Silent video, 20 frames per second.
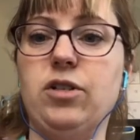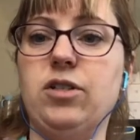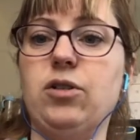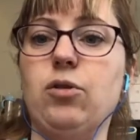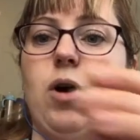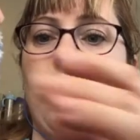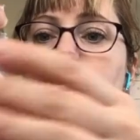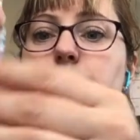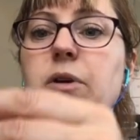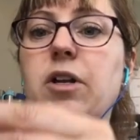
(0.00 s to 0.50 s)
So
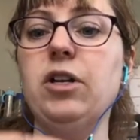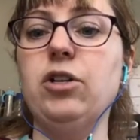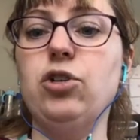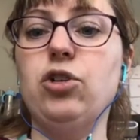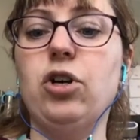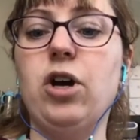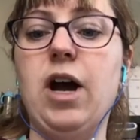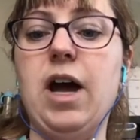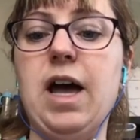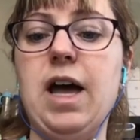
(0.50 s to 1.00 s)
I'm going to
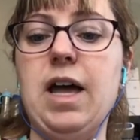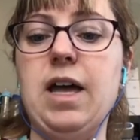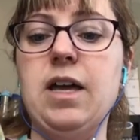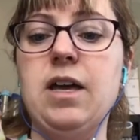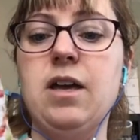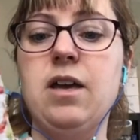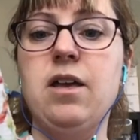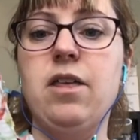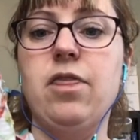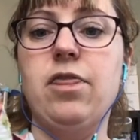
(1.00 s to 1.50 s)
try
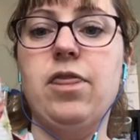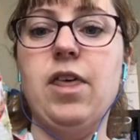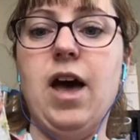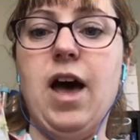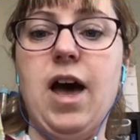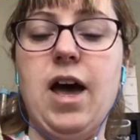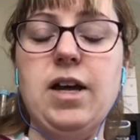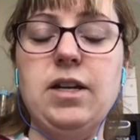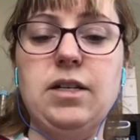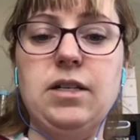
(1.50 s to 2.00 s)

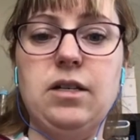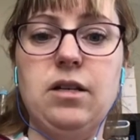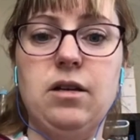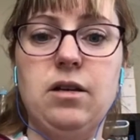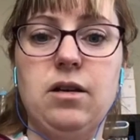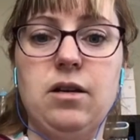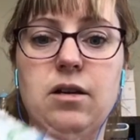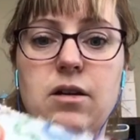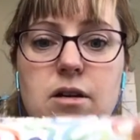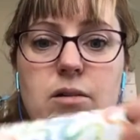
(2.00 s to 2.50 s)
that
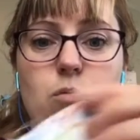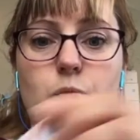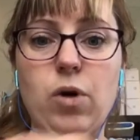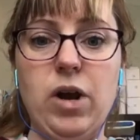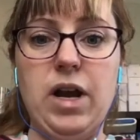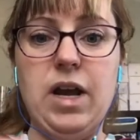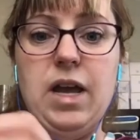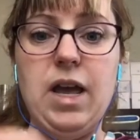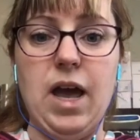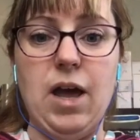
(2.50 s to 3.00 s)

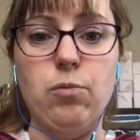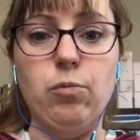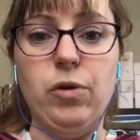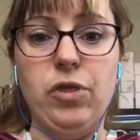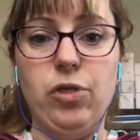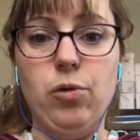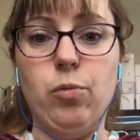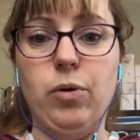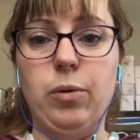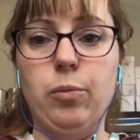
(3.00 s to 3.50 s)
one again
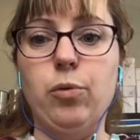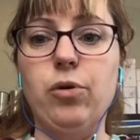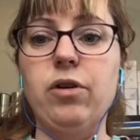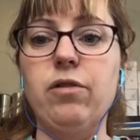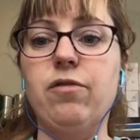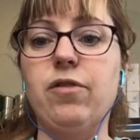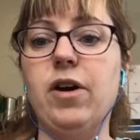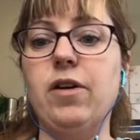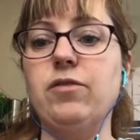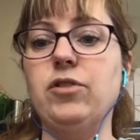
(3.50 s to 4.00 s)
with the
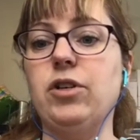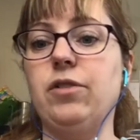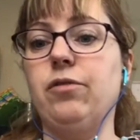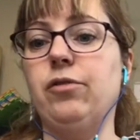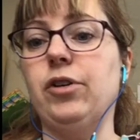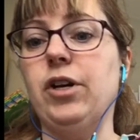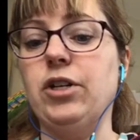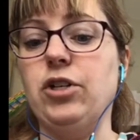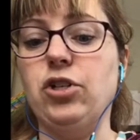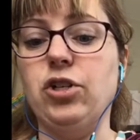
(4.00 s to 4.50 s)
1.5
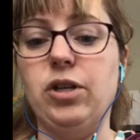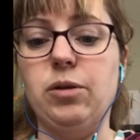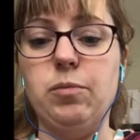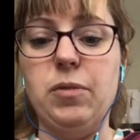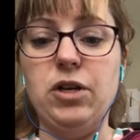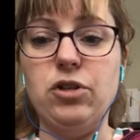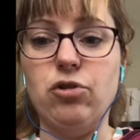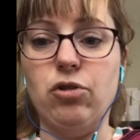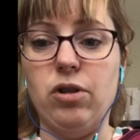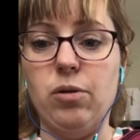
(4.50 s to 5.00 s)
differential and
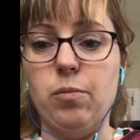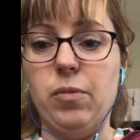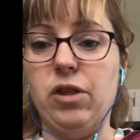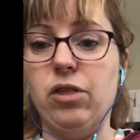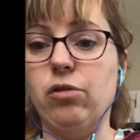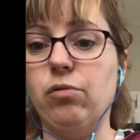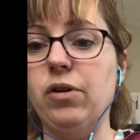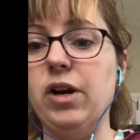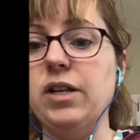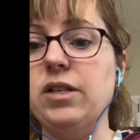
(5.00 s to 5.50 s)
make sure that my
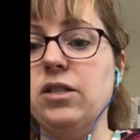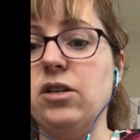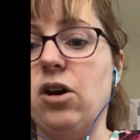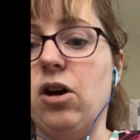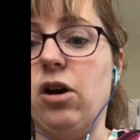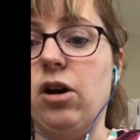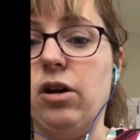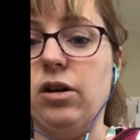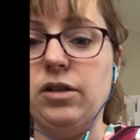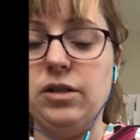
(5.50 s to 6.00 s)
threads
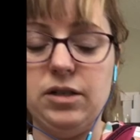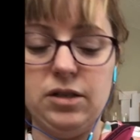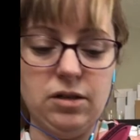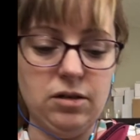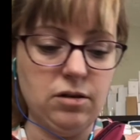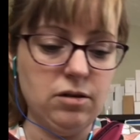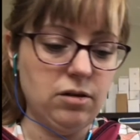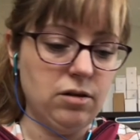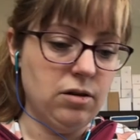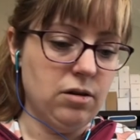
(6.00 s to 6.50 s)
aren't
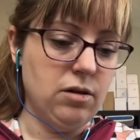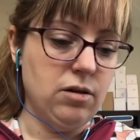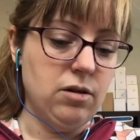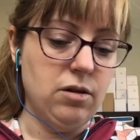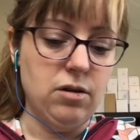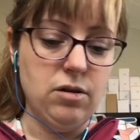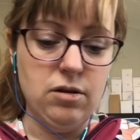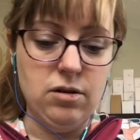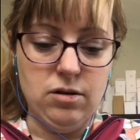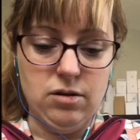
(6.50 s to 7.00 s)

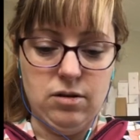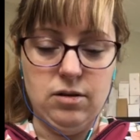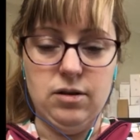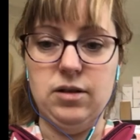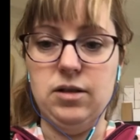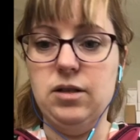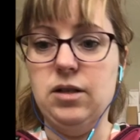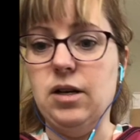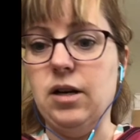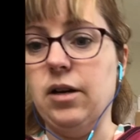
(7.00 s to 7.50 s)

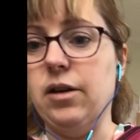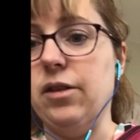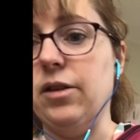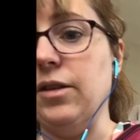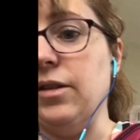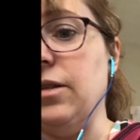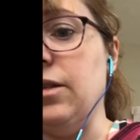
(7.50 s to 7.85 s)
stuck this